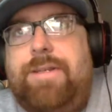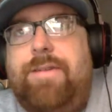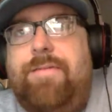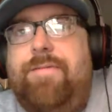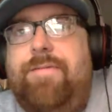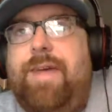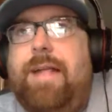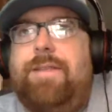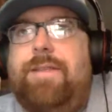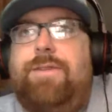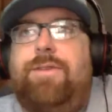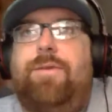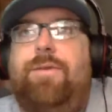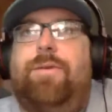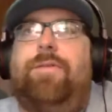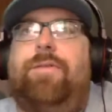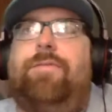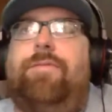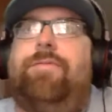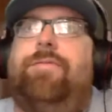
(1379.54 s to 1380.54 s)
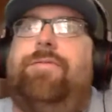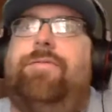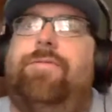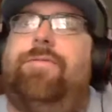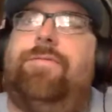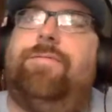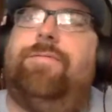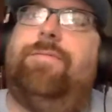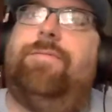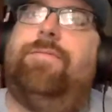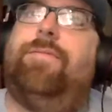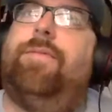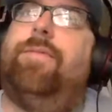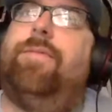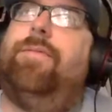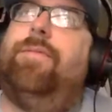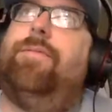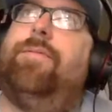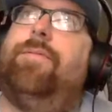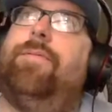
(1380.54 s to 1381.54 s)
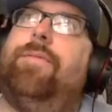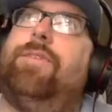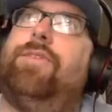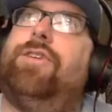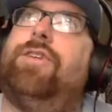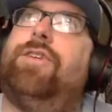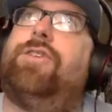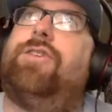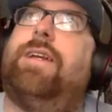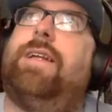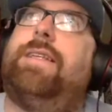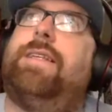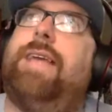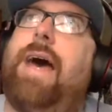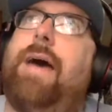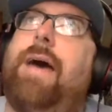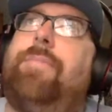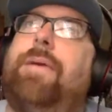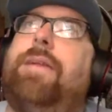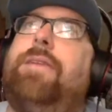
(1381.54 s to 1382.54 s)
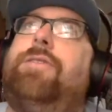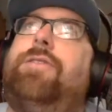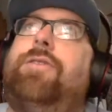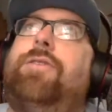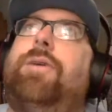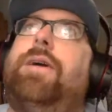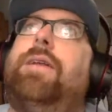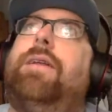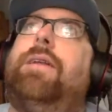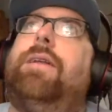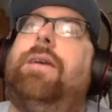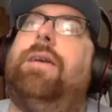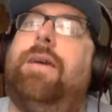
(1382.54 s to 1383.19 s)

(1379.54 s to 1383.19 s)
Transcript: that sort of just trying to tap into it